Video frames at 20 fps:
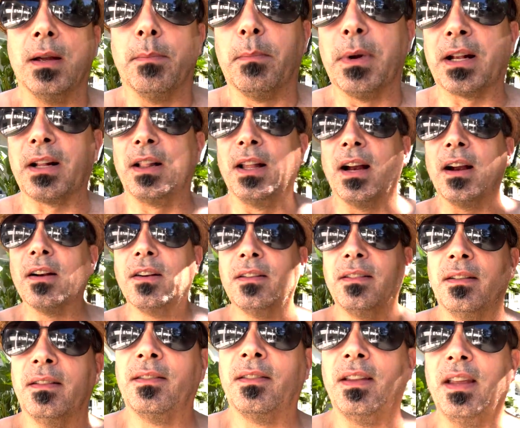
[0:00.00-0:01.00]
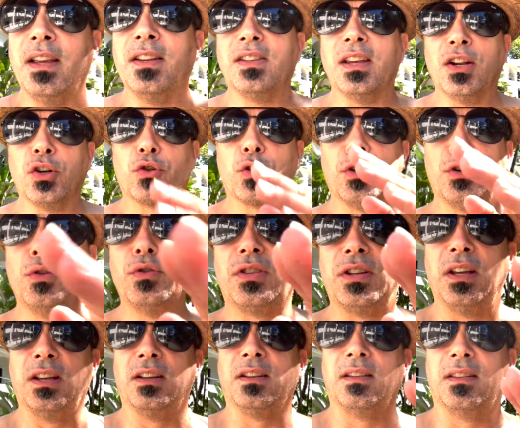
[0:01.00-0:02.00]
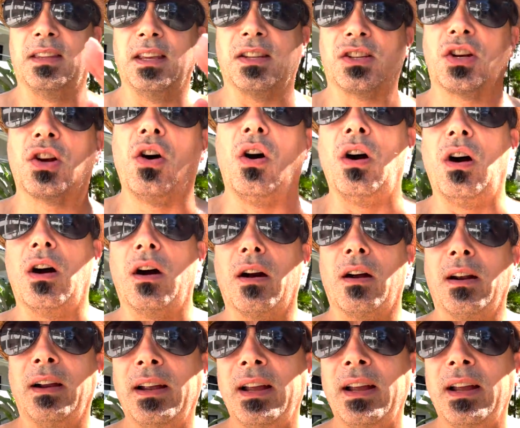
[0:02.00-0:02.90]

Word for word: McLaren is introducing this car.